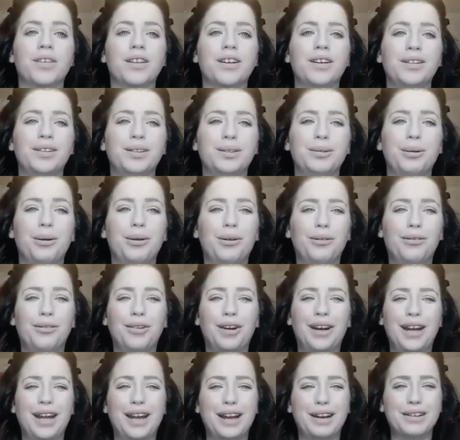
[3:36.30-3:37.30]
because we're
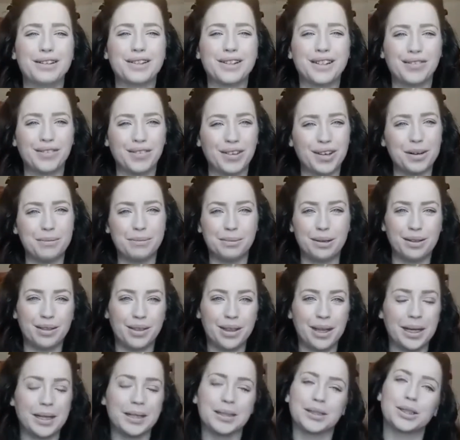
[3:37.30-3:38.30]
running out of a couple of
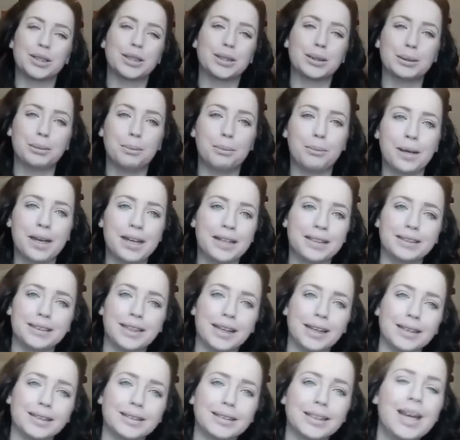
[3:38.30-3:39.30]
things, just some
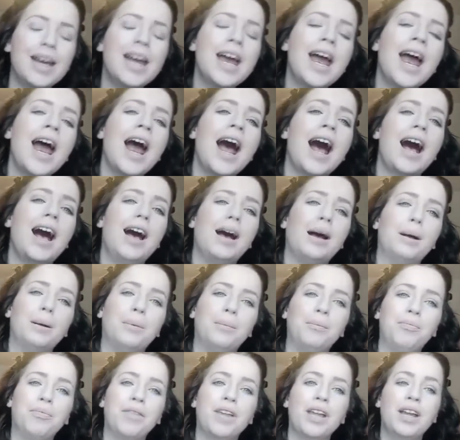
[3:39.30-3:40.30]
basics.
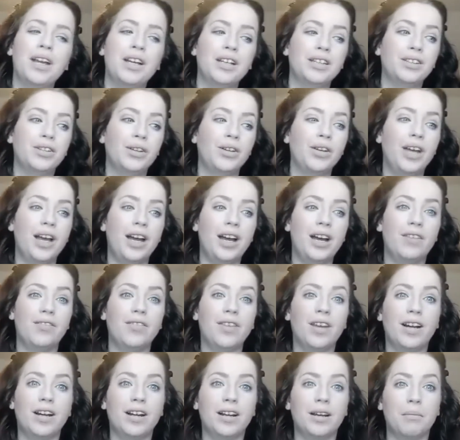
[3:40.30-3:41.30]
Then
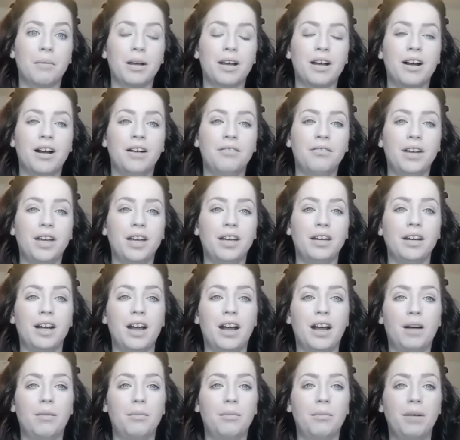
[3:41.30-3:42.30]
I'll get my coffee.
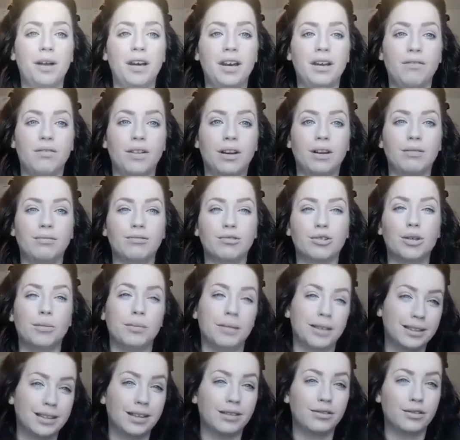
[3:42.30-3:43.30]
Might even treat
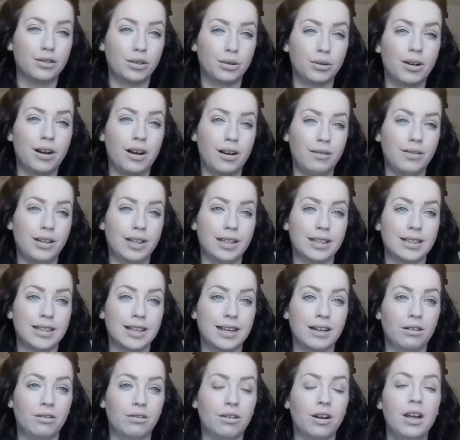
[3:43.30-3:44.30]
myself to a coffee in
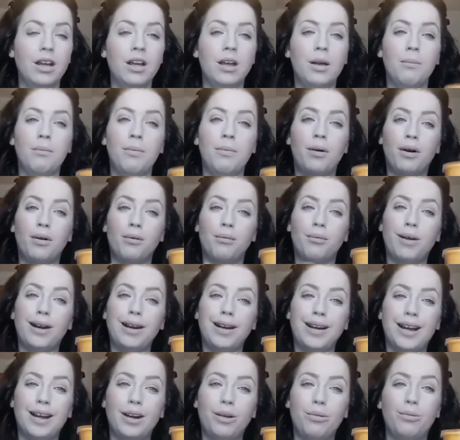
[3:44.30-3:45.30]
town, but
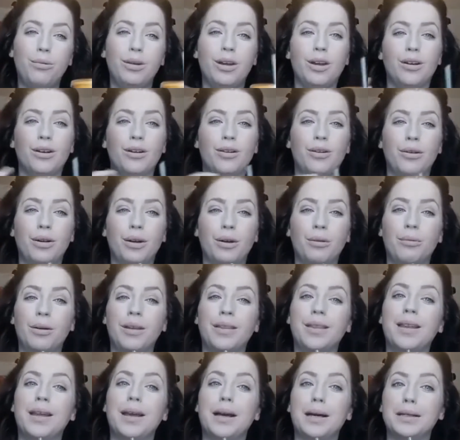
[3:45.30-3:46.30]
right now we are going
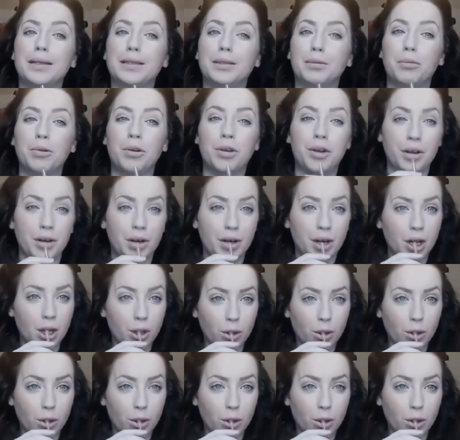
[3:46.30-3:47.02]
with the iced water.